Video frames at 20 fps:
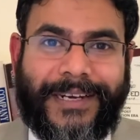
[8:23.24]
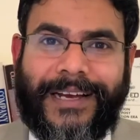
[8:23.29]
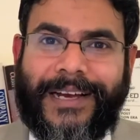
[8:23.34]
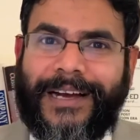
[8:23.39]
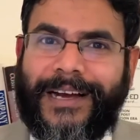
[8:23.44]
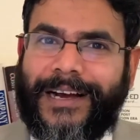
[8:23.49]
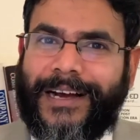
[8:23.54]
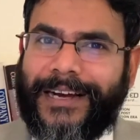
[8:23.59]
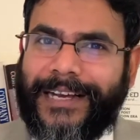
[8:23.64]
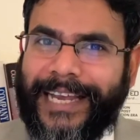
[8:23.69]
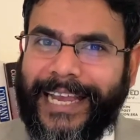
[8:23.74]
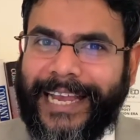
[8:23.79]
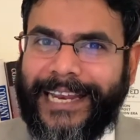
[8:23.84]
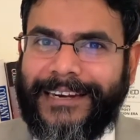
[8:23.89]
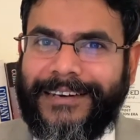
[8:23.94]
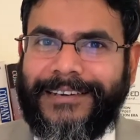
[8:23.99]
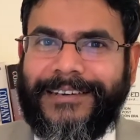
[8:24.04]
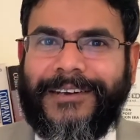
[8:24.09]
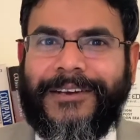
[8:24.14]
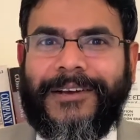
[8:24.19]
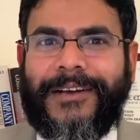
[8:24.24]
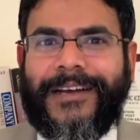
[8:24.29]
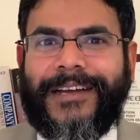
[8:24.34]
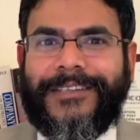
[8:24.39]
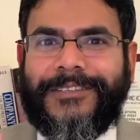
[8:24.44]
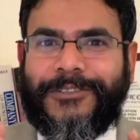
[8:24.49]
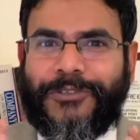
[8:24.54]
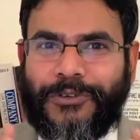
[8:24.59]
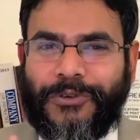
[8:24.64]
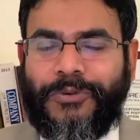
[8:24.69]
Again,
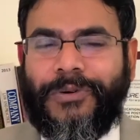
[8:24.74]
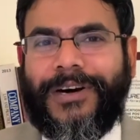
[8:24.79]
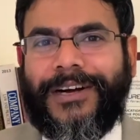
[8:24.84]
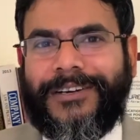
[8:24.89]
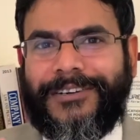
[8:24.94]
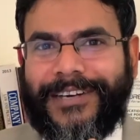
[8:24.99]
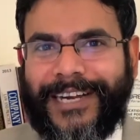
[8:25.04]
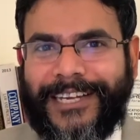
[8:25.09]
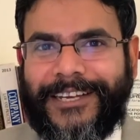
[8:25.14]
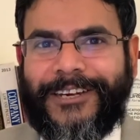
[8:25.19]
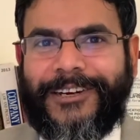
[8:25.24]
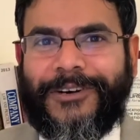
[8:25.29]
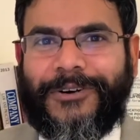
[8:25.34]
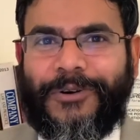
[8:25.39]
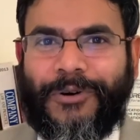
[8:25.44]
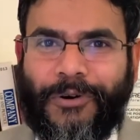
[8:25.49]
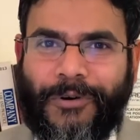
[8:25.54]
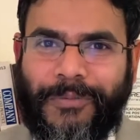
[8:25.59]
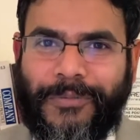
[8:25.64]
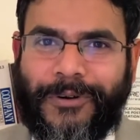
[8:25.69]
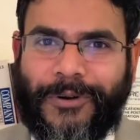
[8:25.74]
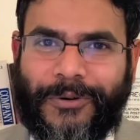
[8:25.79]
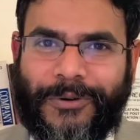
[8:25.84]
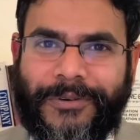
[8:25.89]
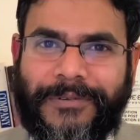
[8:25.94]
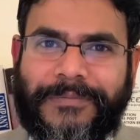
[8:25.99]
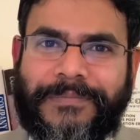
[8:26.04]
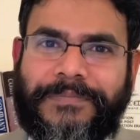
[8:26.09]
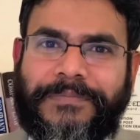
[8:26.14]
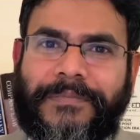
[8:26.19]
through a regular home
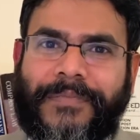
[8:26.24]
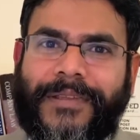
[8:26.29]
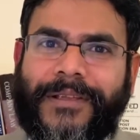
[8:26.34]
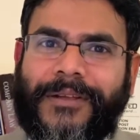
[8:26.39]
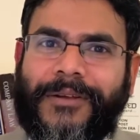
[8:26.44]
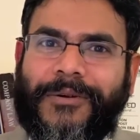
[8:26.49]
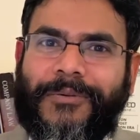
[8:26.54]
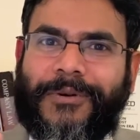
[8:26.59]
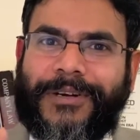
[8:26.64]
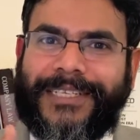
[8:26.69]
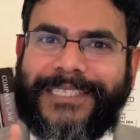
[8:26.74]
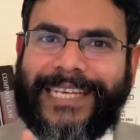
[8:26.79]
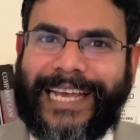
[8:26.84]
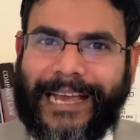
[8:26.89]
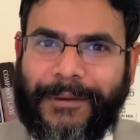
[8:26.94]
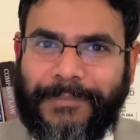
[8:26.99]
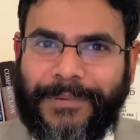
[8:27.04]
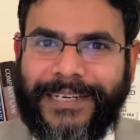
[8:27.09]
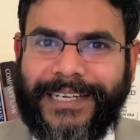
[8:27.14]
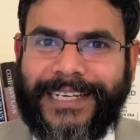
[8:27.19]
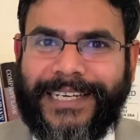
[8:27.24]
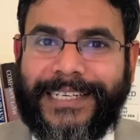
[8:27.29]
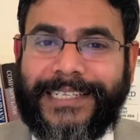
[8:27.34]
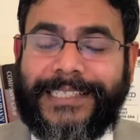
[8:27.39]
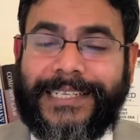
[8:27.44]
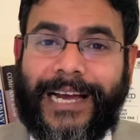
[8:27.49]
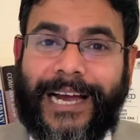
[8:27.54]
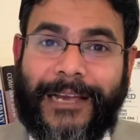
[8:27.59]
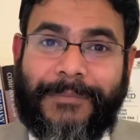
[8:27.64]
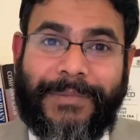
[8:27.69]
loan, what is happening
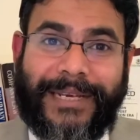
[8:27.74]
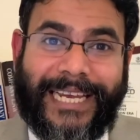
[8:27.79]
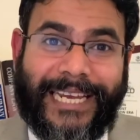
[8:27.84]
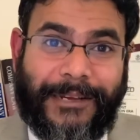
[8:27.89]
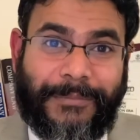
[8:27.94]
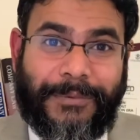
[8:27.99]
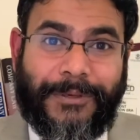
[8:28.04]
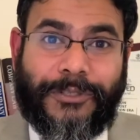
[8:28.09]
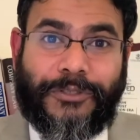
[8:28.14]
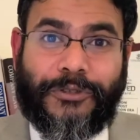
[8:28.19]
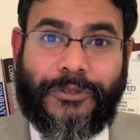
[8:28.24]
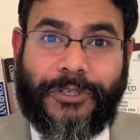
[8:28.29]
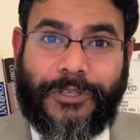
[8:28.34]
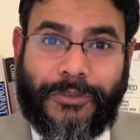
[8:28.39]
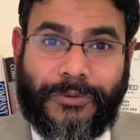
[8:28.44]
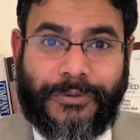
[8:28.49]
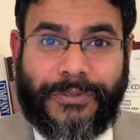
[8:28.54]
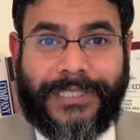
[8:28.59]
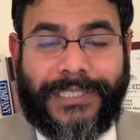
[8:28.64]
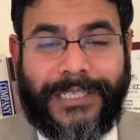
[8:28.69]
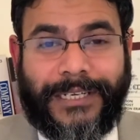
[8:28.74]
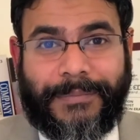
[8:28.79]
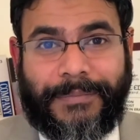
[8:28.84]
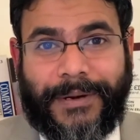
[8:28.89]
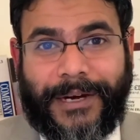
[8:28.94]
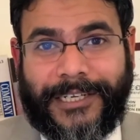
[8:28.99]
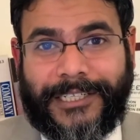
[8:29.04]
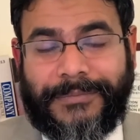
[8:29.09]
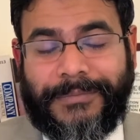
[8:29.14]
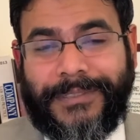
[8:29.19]
is I'm able to use the
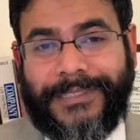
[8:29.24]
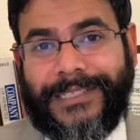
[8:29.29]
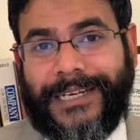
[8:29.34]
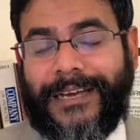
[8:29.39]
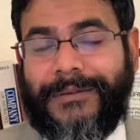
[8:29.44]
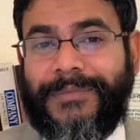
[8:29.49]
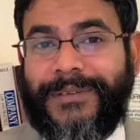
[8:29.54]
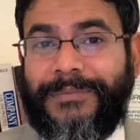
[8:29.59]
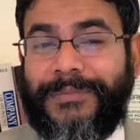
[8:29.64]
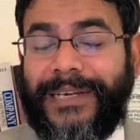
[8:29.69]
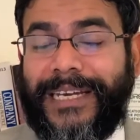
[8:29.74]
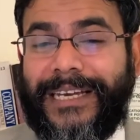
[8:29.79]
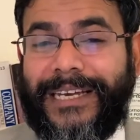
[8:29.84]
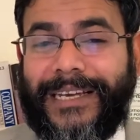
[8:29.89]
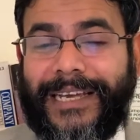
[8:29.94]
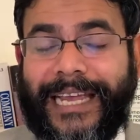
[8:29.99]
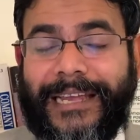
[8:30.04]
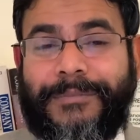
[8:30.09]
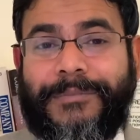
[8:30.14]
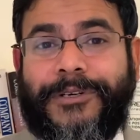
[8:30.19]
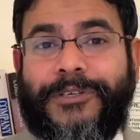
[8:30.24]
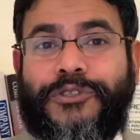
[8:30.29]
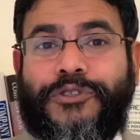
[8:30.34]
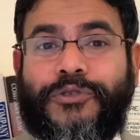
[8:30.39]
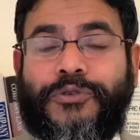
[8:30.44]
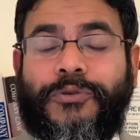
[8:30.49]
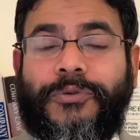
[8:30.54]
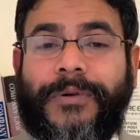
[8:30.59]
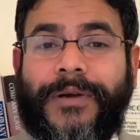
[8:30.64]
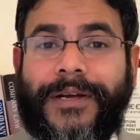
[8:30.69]
apartment, I'm able
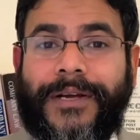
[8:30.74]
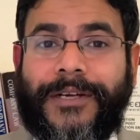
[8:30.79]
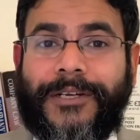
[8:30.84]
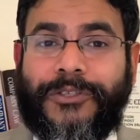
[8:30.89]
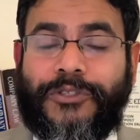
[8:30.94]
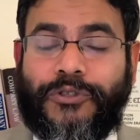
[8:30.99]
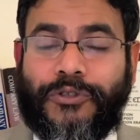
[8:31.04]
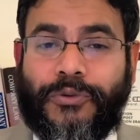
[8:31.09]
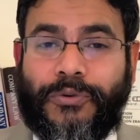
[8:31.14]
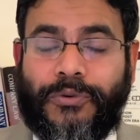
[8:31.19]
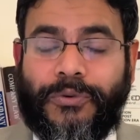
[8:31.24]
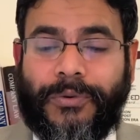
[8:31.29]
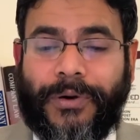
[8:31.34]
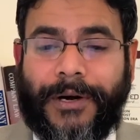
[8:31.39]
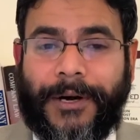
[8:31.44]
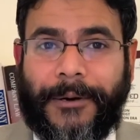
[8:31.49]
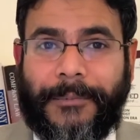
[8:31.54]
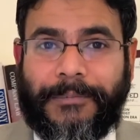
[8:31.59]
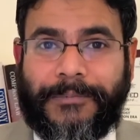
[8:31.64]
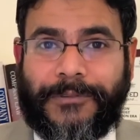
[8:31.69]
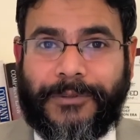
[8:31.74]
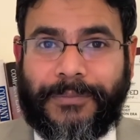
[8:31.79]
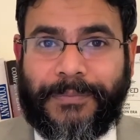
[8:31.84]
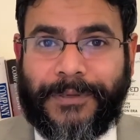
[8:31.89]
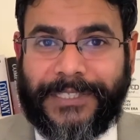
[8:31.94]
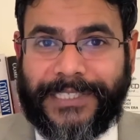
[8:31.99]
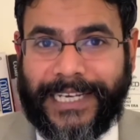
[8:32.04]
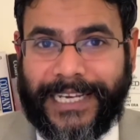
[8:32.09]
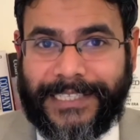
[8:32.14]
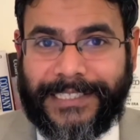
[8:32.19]
to
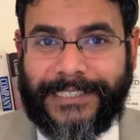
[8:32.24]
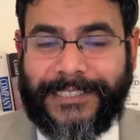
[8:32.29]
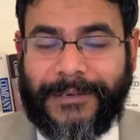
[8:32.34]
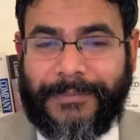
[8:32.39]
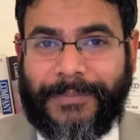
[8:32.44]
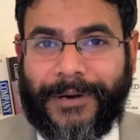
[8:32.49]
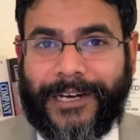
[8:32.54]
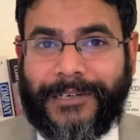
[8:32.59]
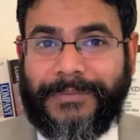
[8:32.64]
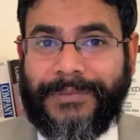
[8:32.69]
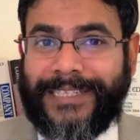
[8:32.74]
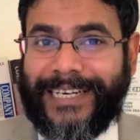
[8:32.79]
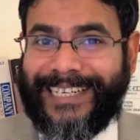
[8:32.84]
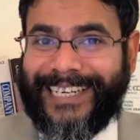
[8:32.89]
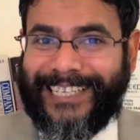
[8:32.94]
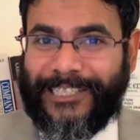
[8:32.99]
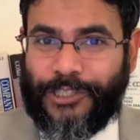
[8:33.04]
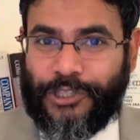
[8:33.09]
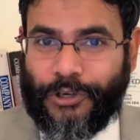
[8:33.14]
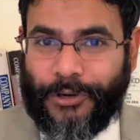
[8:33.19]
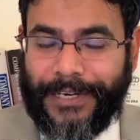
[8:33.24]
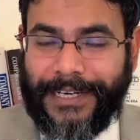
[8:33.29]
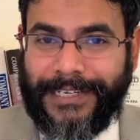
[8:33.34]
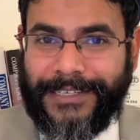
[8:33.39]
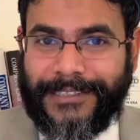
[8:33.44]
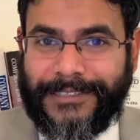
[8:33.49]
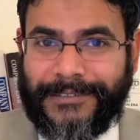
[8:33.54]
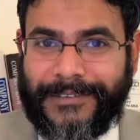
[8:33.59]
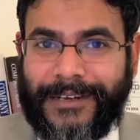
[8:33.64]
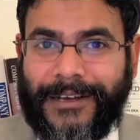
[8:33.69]
possess the apartment and enjoy
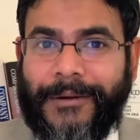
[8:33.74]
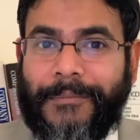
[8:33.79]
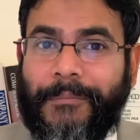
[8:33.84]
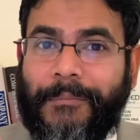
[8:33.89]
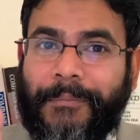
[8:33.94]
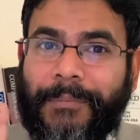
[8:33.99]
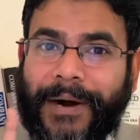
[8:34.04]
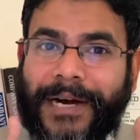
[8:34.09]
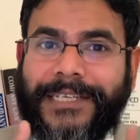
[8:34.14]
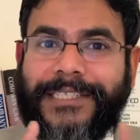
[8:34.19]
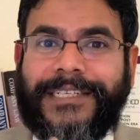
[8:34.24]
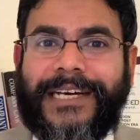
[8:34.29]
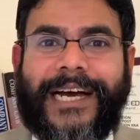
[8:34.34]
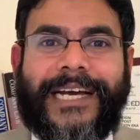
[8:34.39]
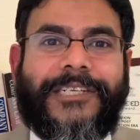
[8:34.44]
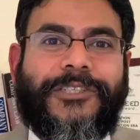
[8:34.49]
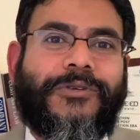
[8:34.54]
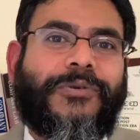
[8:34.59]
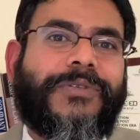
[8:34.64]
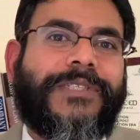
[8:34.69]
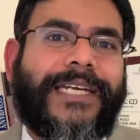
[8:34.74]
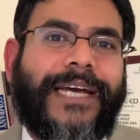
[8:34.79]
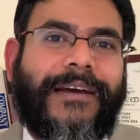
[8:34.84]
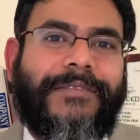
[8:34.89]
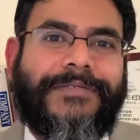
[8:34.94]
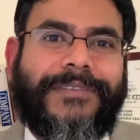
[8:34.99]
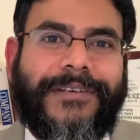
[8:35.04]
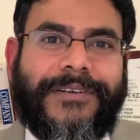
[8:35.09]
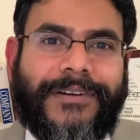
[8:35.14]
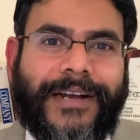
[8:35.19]
it, but I don't have
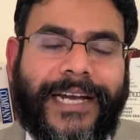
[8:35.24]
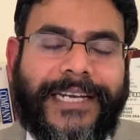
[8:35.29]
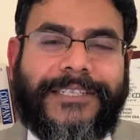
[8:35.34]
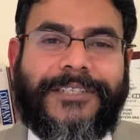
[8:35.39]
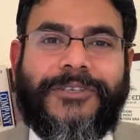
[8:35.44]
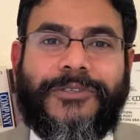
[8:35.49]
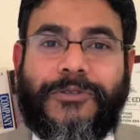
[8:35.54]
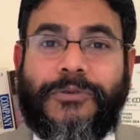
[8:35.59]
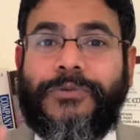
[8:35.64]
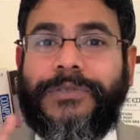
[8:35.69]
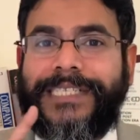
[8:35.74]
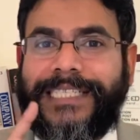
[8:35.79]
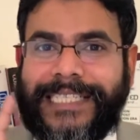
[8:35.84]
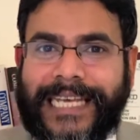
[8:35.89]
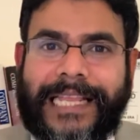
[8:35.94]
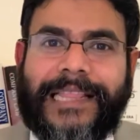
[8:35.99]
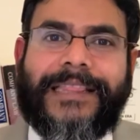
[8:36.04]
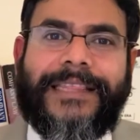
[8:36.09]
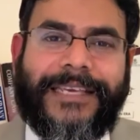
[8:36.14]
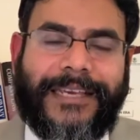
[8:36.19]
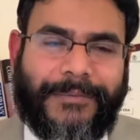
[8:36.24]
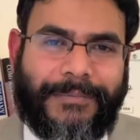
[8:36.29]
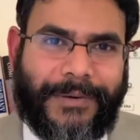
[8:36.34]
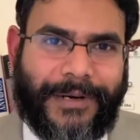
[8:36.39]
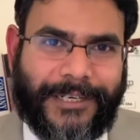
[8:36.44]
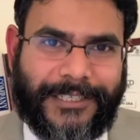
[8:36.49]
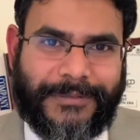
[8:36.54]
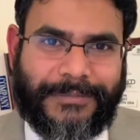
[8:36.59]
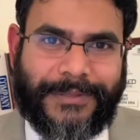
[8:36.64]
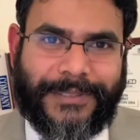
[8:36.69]
the right to sell the
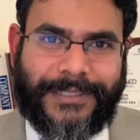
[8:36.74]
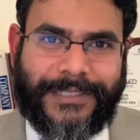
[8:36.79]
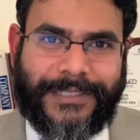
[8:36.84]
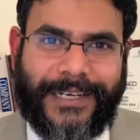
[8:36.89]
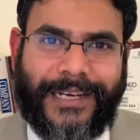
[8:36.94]
apartment.